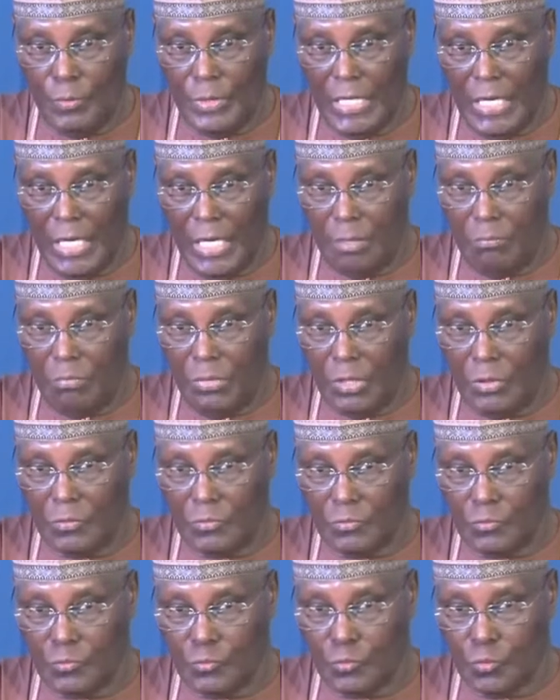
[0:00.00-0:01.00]
are
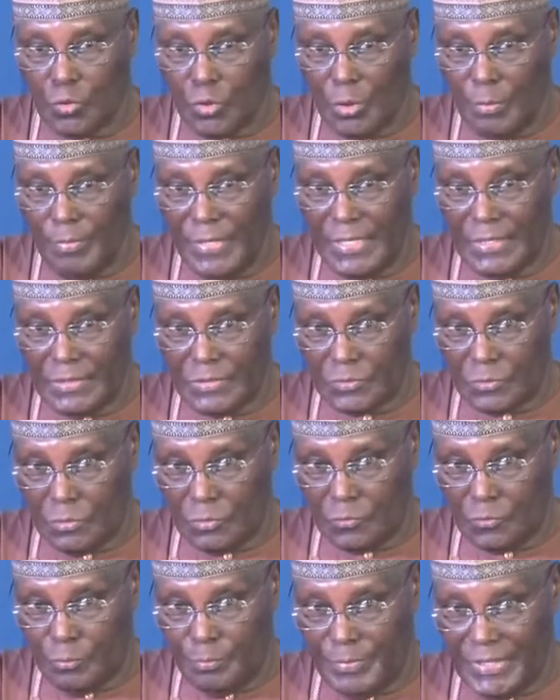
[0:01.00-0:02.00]
about to commence or
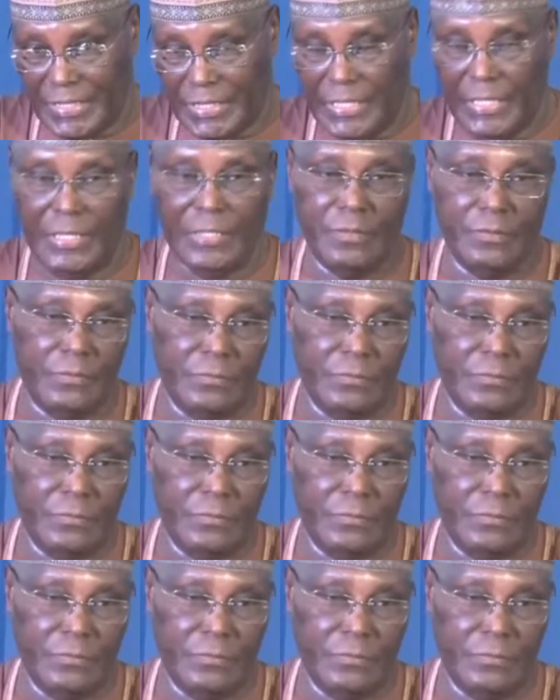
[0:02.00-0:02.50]
to begin